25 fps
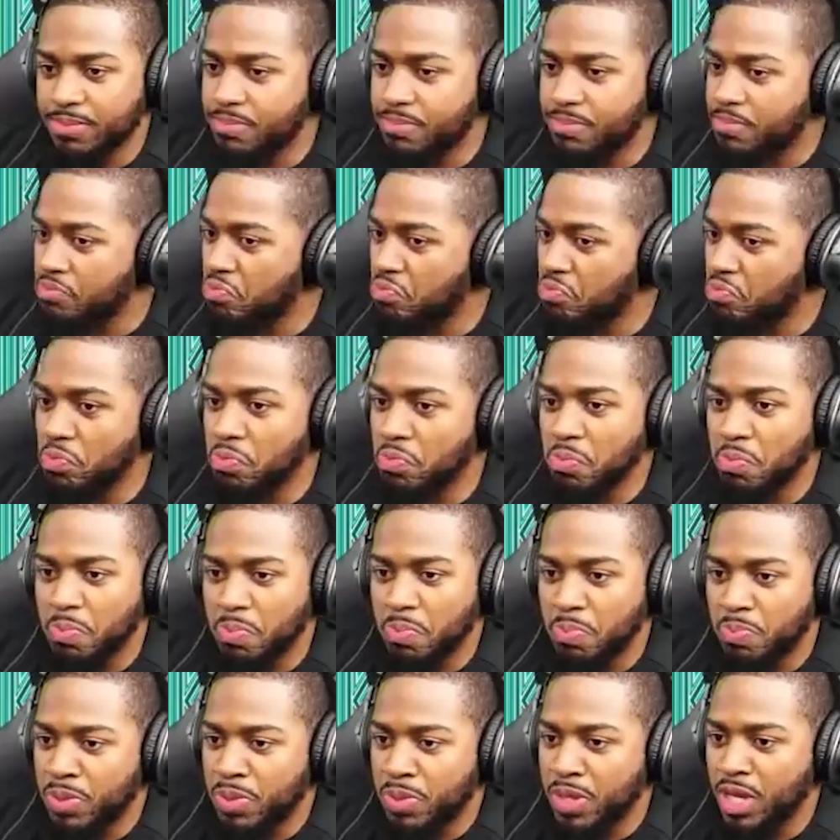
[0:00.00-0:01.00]
he had them cooked.
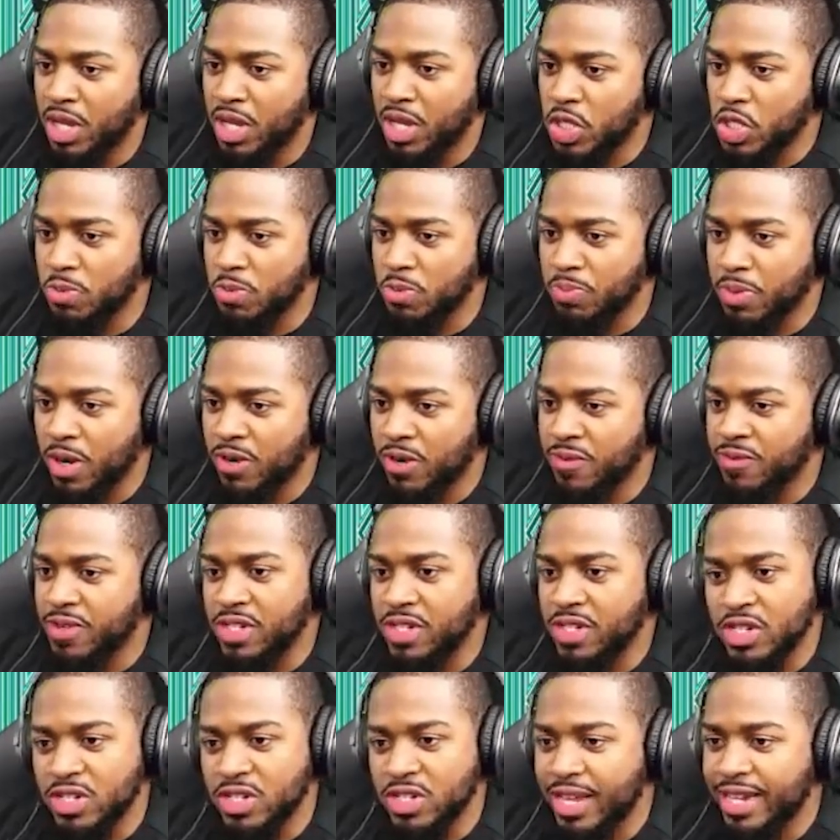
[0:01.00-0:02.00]
He had them
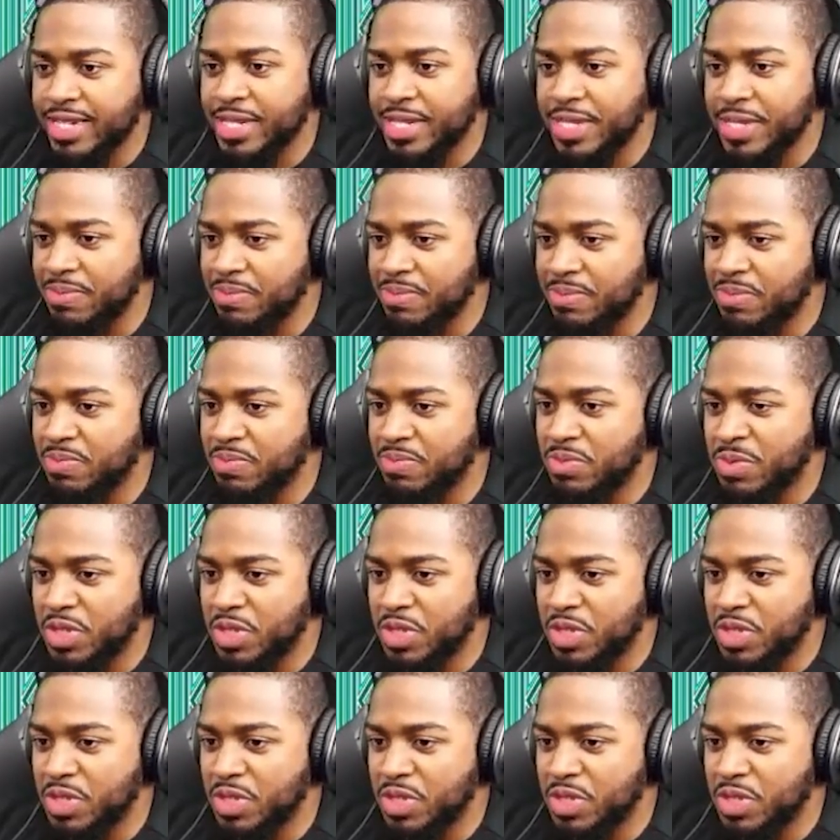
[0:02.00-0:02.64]
laid in the perfect